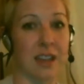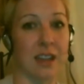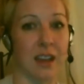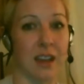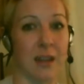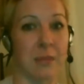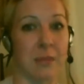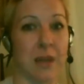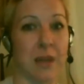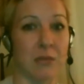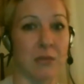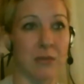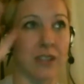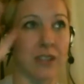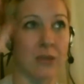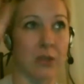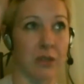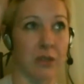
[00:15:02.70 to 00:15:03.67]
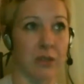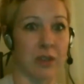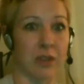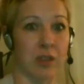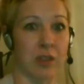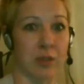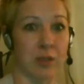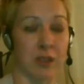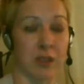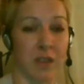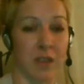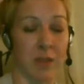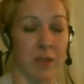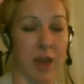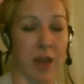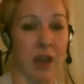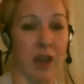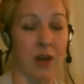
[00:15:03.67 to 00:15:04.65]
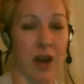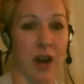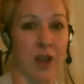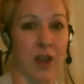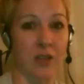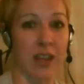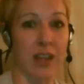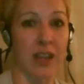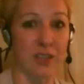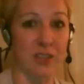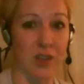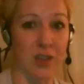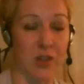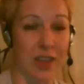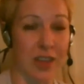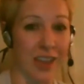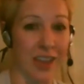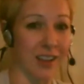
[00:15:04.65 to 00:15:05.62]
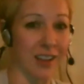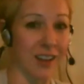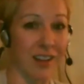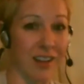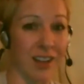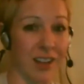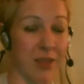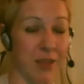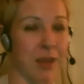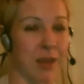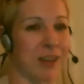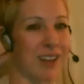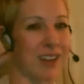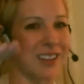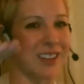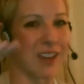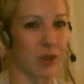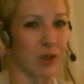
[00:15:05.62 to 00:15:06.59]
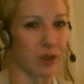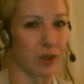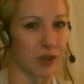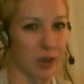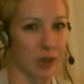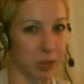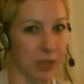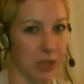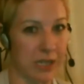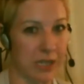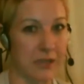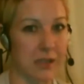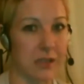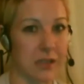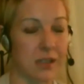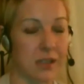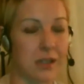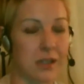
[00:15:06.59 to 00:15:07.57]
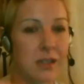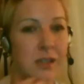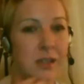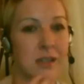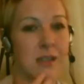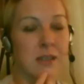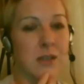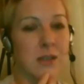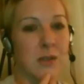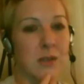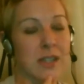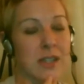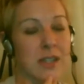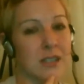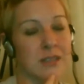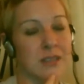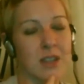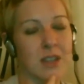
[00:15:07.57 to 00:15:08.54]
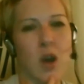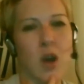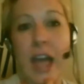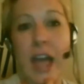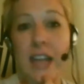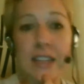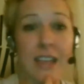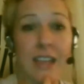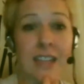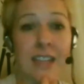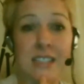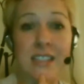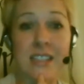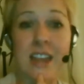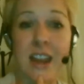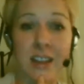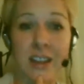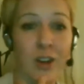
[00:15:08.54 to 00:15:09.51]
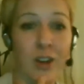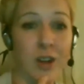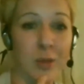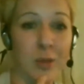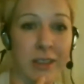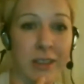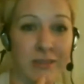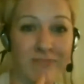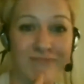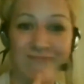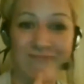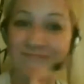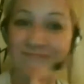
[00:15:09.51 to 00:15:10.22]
and Rick sort of in the background as though they had hung him, and it never took place. So yeah, no, that did not occur to me.